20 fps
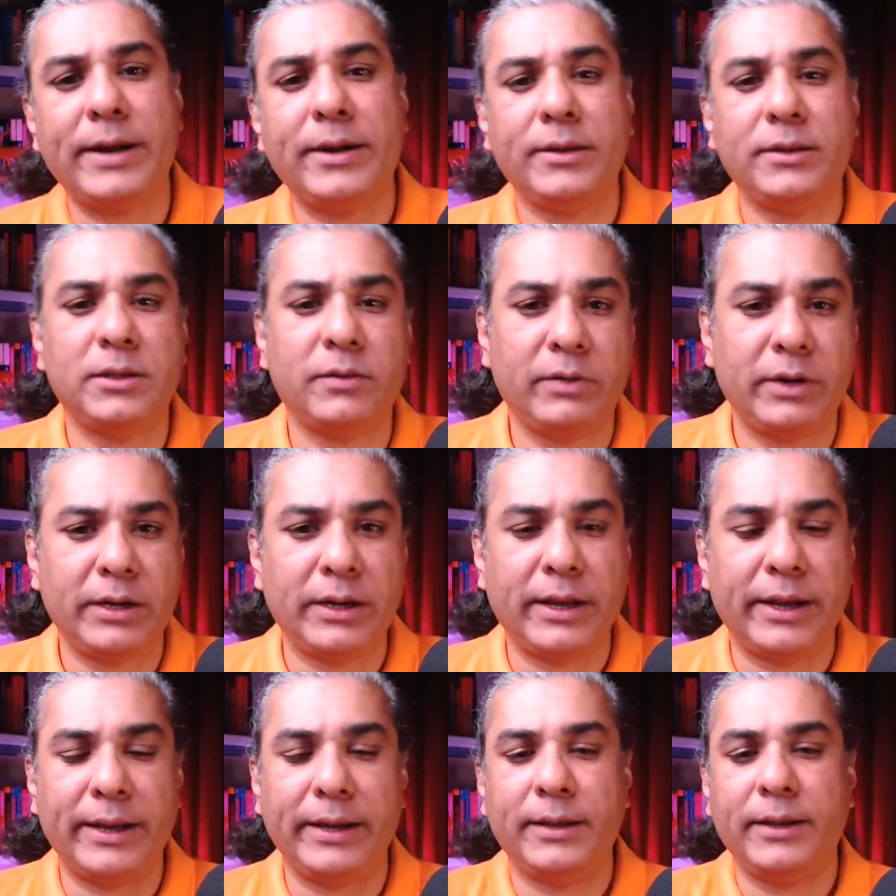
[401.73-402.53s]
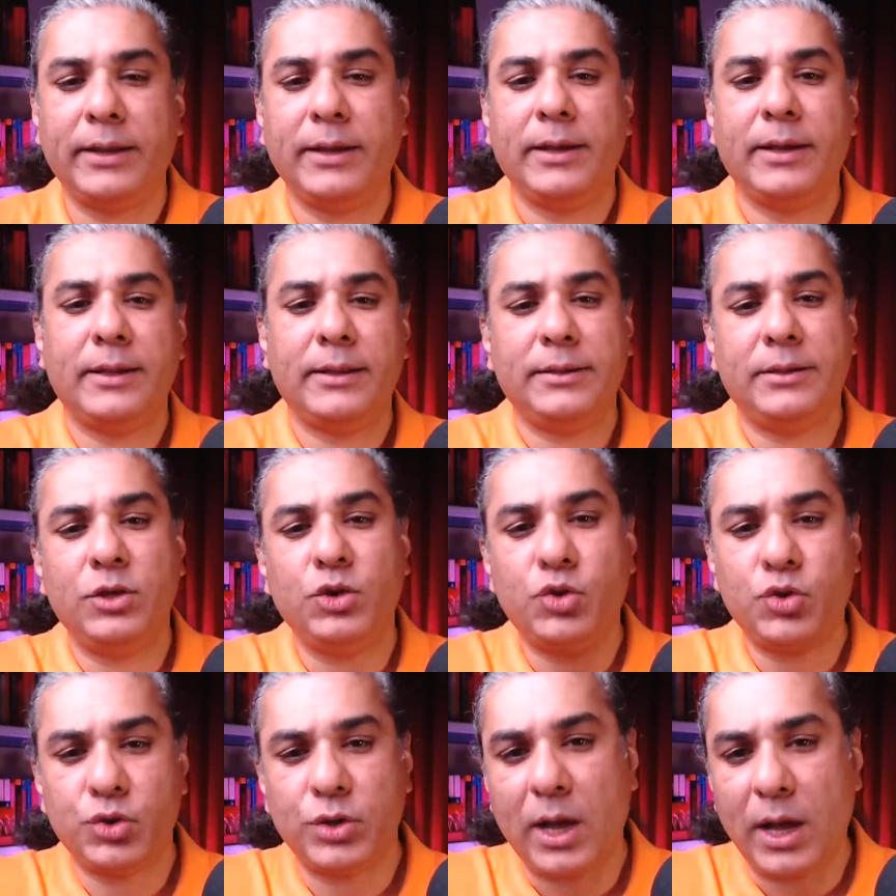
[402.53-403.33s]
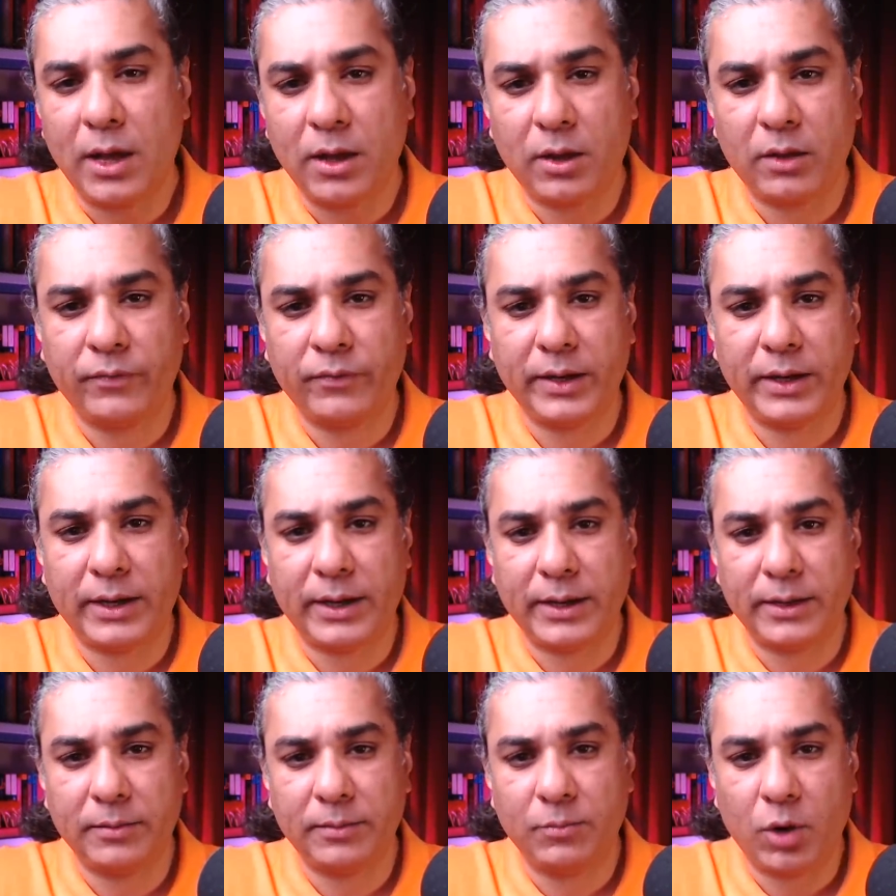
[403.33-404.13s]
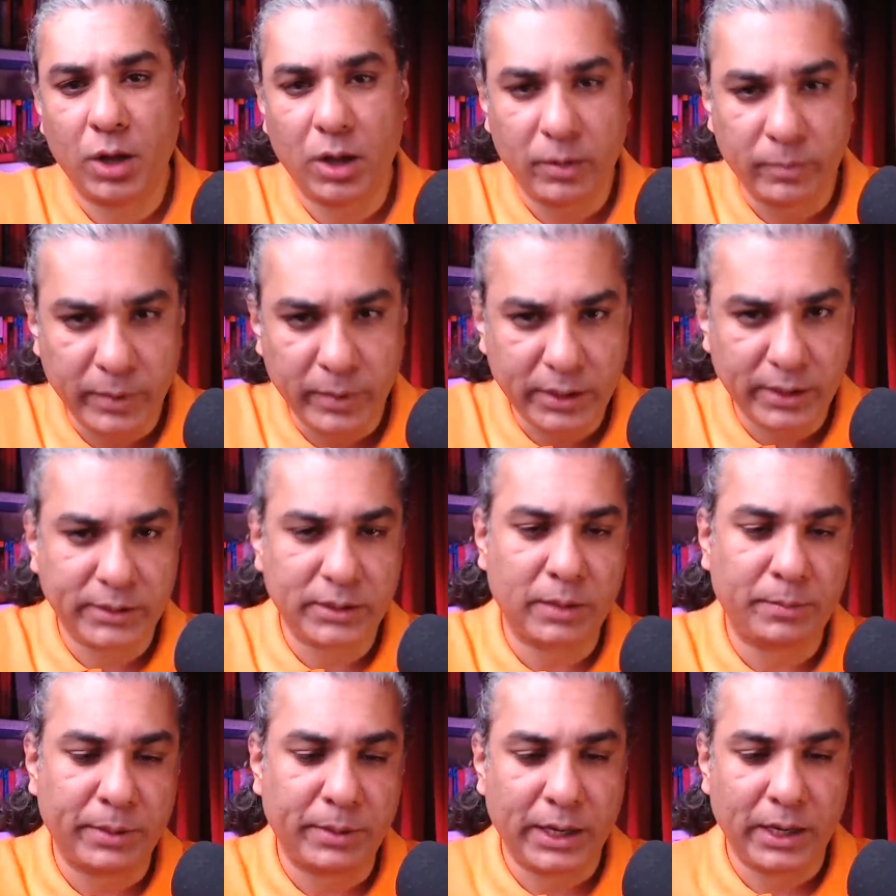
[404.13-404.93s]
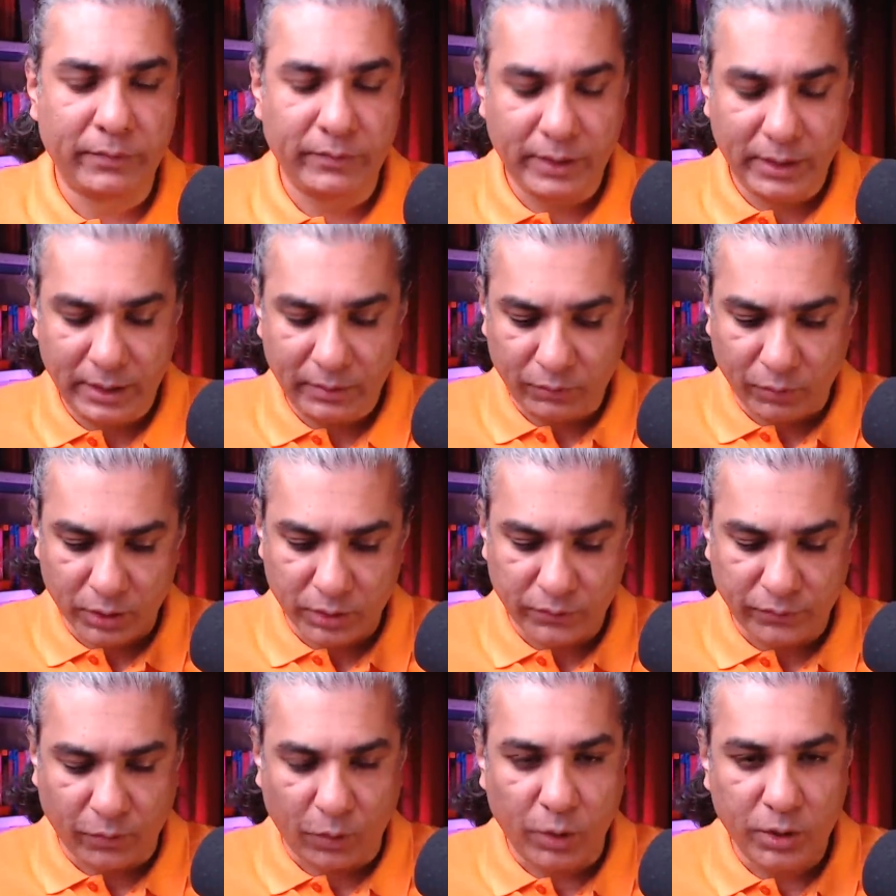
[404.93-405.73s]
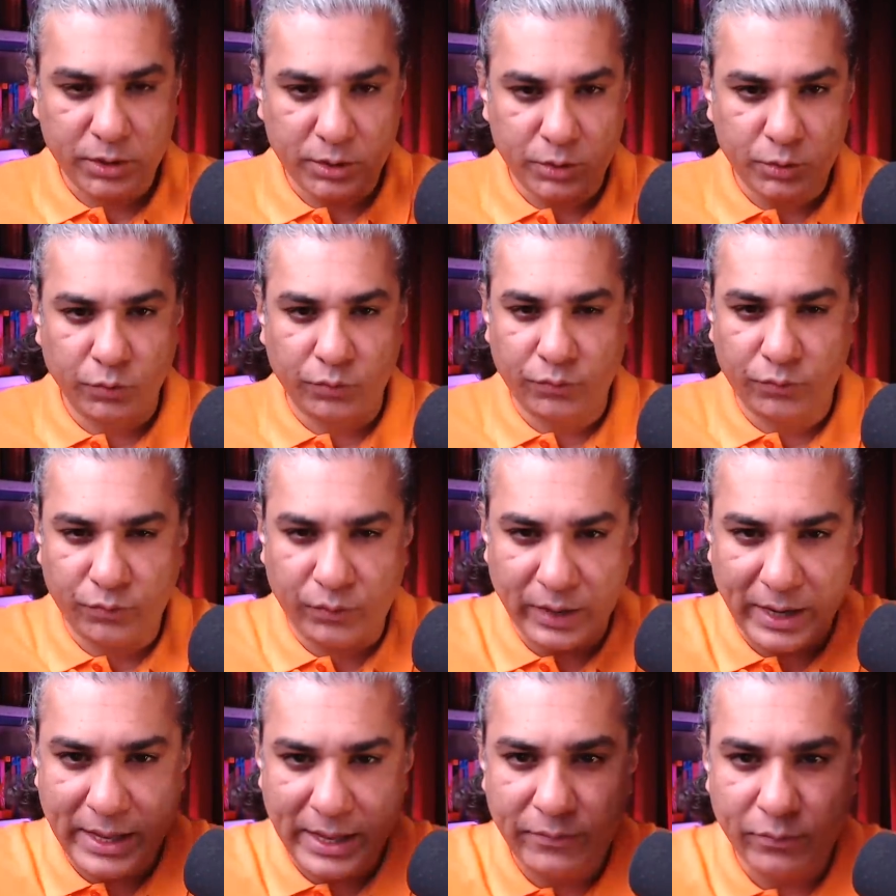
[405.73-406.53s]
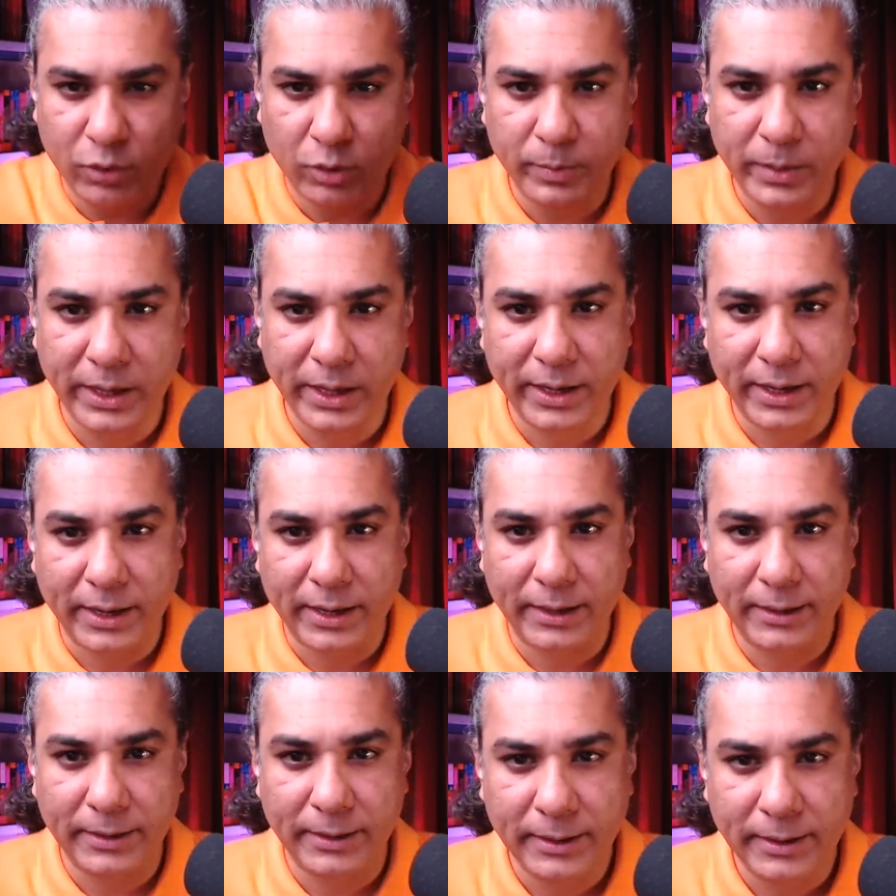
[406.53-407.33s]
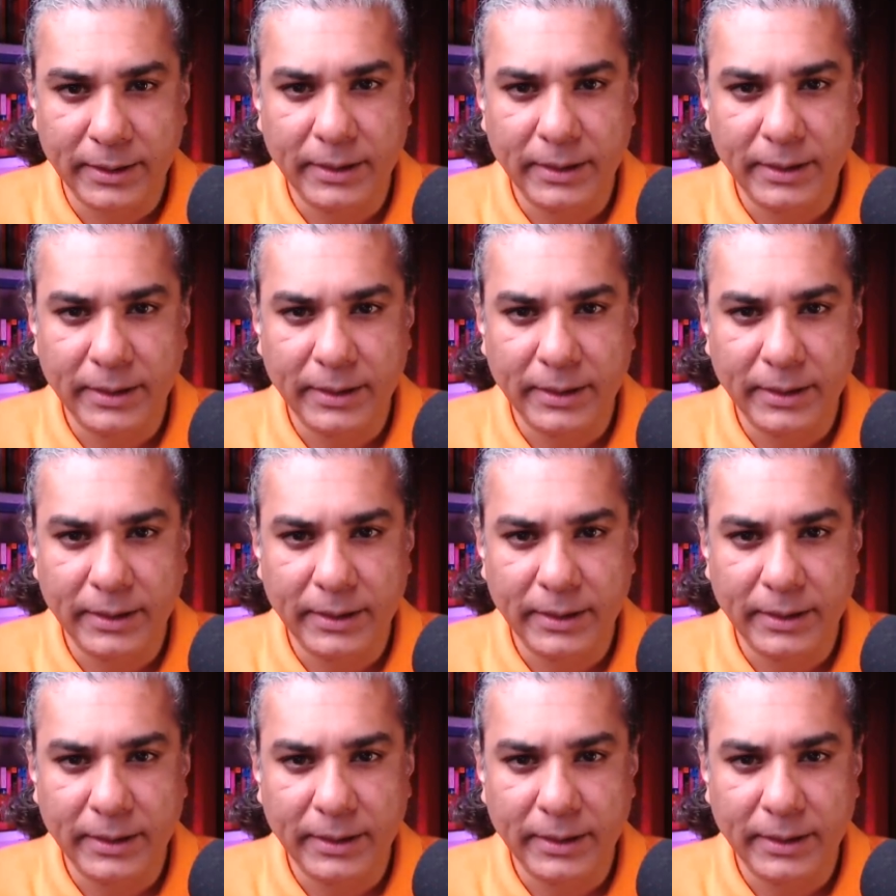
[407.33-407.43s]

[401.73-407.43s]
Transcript: 1979, the Shah of Iran, Mohammad Reza Pahlavi, was forced to flee from Iran